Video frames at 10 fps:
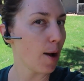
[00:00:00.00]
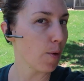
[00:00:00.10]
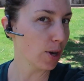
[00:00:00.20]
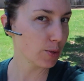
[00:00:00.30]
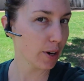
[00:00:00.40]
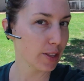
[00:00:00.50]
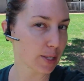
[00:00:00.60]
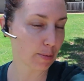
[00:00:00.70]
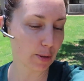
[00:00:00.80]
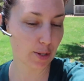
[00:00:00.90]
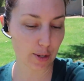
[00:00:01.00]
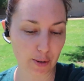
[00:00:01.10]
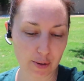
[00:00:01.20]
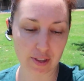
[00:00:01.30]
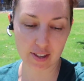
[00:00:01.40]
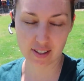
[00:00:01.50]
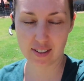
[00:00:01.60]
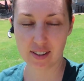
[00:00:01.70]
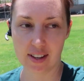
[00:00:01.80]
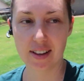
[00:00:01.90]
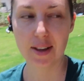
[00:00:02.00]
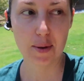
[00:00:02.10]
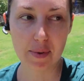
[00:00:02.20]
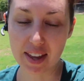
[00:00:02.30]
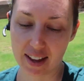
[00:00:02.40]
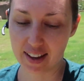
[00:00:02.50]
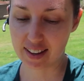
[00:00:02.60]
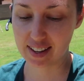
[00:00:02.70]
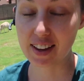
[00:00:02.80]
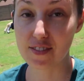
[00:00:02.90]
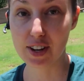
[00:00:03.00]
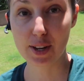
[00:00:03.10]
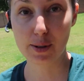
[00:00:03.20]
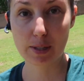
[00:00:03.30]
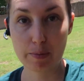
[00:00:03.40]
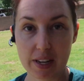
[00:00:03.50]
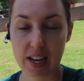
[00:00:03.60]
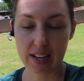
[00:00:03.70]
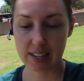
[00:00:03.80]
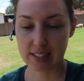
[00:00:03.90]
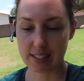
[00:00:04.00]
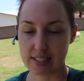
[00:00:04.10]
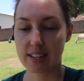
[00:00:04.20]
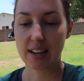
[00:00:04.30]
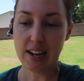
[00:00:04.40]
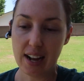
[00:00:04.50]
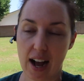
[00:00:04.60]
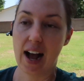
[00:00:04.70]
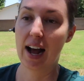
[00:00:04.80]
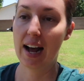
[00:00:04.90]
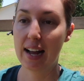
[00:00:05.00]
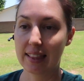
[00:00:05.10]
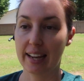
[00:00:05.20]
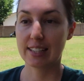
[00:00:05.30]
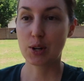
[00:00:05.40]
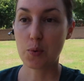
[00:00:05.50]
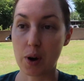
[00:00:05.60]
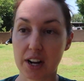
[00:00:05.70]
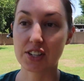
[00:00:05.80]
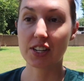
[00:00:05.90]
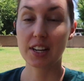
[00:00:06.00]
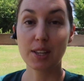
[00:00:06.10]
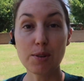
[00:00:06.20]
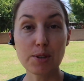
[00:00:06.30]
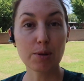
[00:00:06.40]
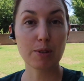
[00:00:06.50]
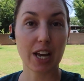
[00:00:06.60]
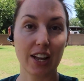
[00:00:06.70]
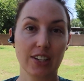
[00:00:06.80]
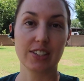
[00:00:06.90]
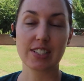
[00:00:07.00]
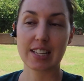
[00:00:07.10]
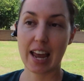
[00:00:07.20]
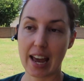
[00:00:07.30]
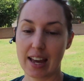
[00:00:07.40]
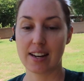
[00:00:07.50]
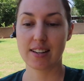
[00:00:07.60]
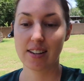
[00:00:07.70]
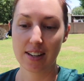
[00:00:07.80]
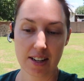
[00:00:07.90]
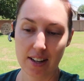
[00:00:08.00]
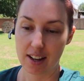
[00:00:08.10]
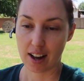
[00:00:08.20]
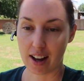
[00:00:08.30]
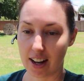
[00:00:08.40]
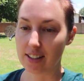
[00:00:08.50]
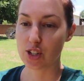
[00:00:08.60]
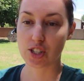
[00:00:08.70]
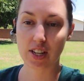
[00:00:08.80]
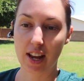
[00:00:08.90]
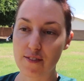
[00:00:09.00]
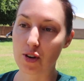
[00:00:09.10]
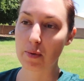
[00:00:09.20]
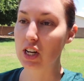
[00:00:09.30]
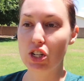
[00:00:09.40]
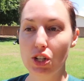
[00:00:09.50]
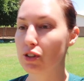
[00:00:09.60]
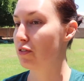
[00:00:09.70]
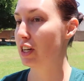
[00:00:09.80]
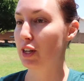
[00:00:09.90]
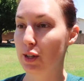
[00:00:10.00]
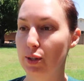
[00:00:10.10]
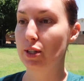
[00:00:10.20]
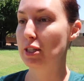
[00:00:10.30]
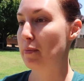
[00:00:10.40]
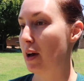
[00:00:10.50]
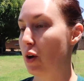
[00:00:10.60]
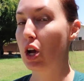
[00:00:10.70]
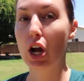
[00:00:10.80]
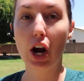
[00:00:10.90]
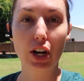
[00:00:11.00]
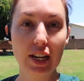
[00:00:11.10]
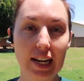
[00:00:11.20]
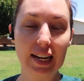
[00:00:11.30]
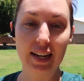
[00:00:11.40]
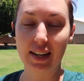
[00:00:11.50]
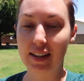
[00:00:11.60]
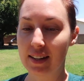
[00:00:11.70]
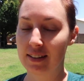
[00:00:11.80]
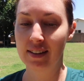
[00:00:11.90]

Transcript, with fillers: I'm always wearing this Bluetooth because in videos because I like to watch YouTube channels and uh, just informational videos about gardening,